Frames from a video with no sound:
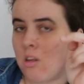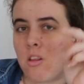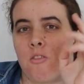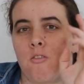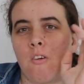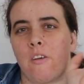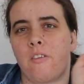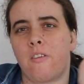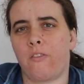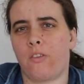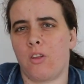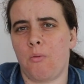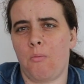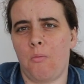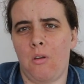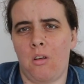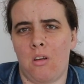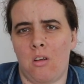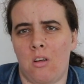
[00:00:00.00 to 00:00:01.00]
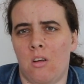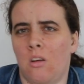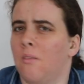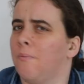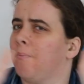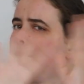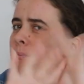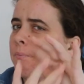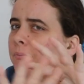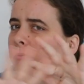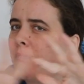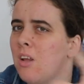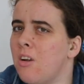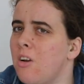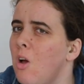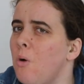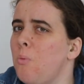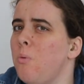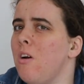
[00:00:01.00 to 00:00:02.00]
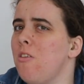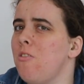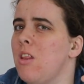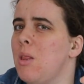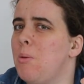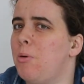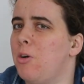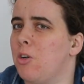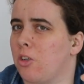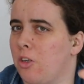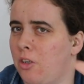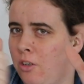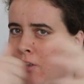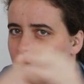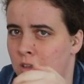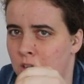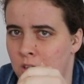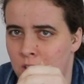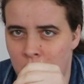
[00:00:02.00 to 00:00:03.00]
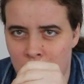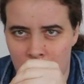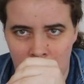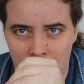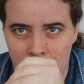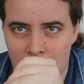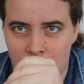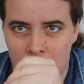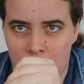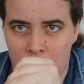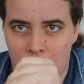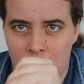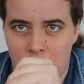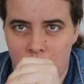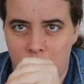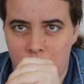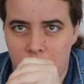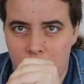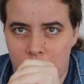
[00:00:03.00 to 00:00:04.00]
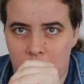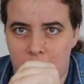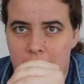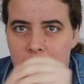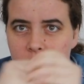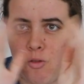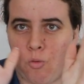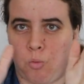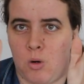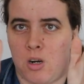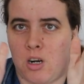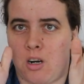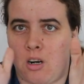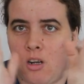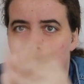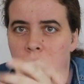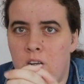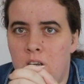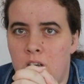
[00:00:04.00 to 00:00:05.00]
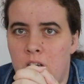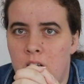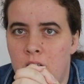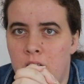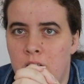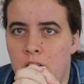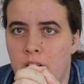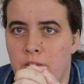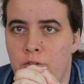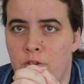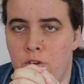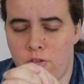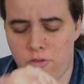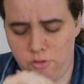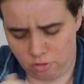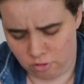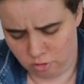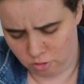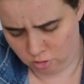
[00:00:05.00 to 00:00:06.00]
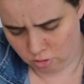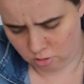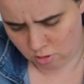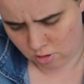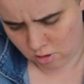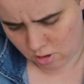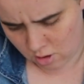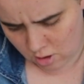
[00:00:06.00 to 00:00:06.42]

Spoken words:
The rest of them? Nowhere in the book. So yeah, that's one difference.